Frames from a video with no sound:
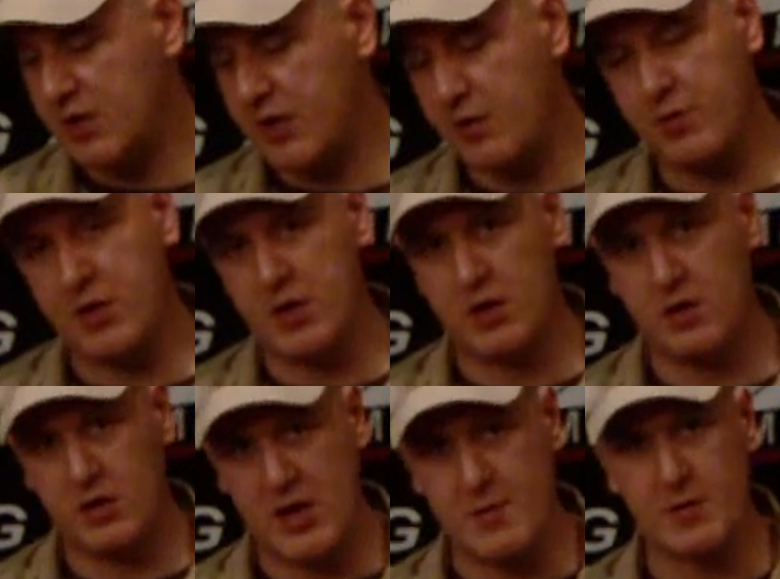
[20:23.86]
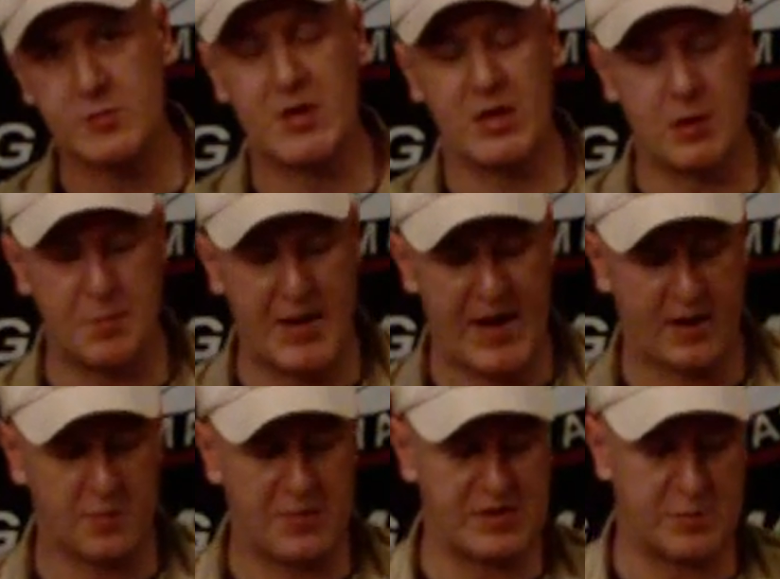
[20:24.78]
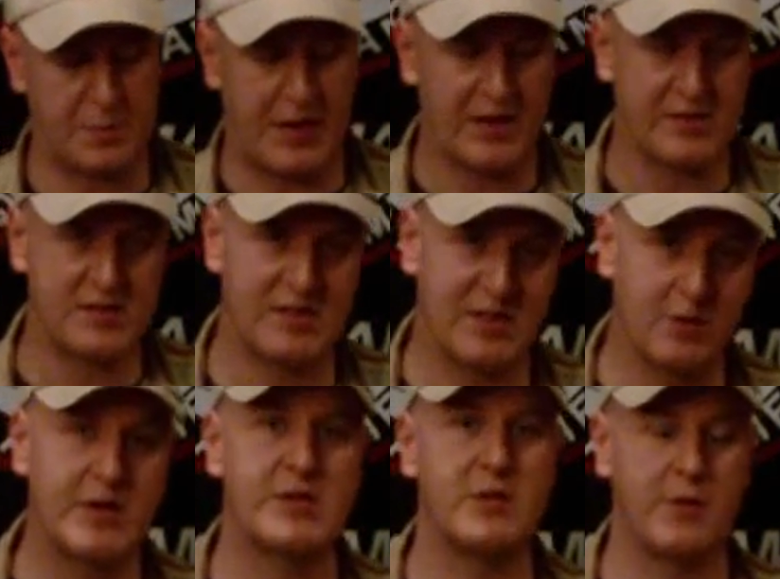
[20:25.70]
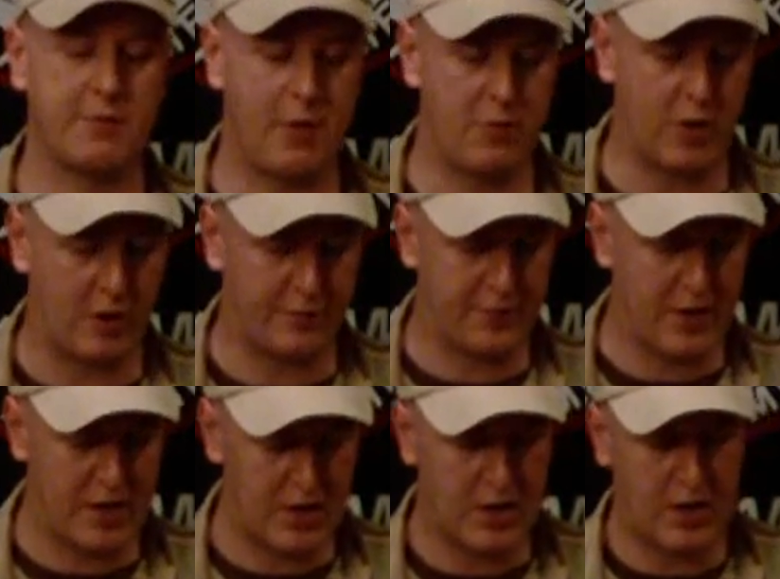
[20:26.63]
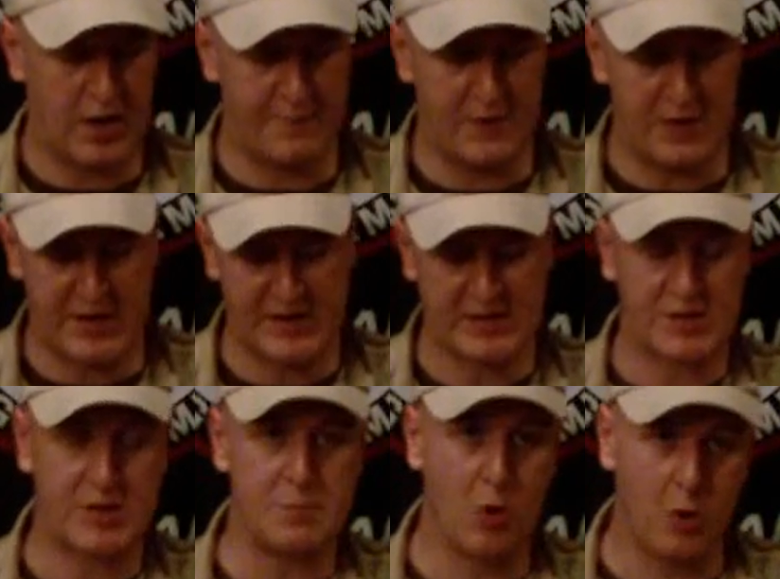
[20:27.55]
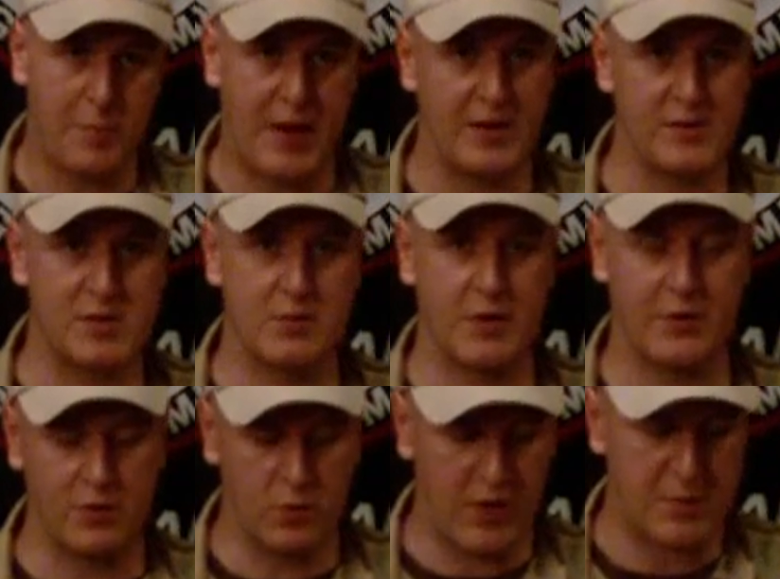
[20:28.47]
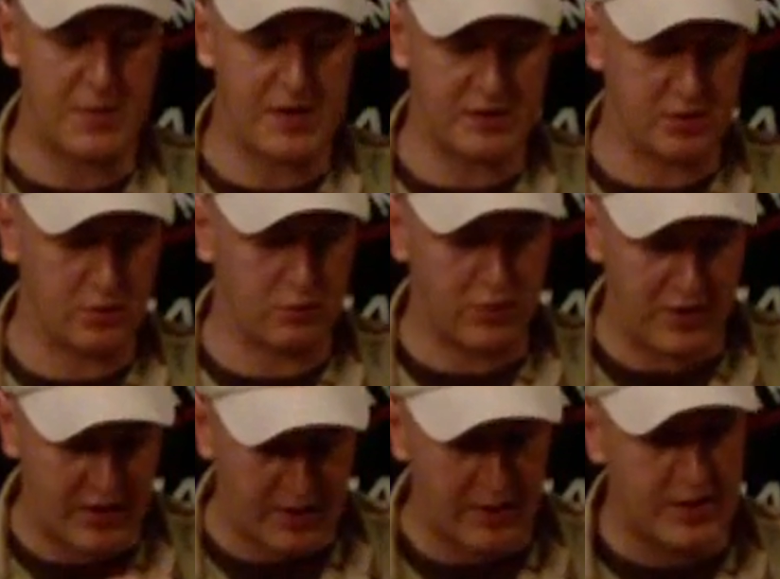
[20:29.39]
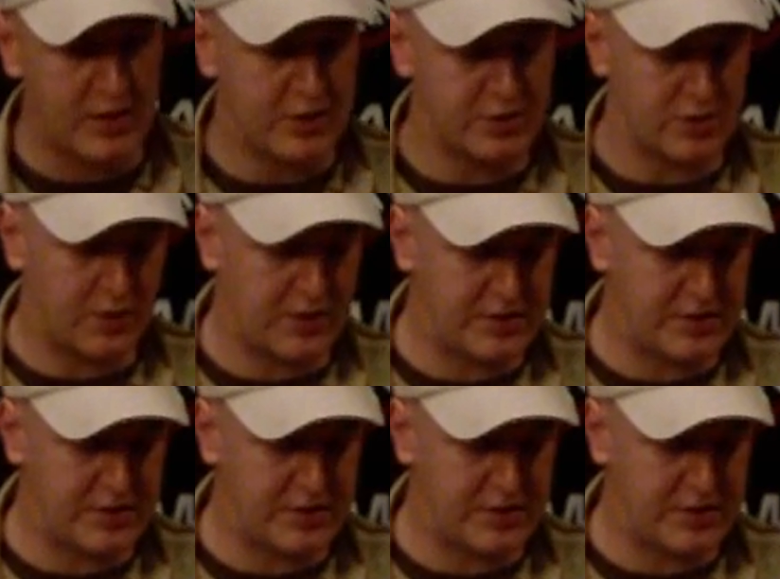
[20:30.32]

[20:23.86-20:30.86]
earlier with the Orcs being at the back, means the balance still isn't thrown off. If anything, it's actually more balanced rather than the weight being to the rear, so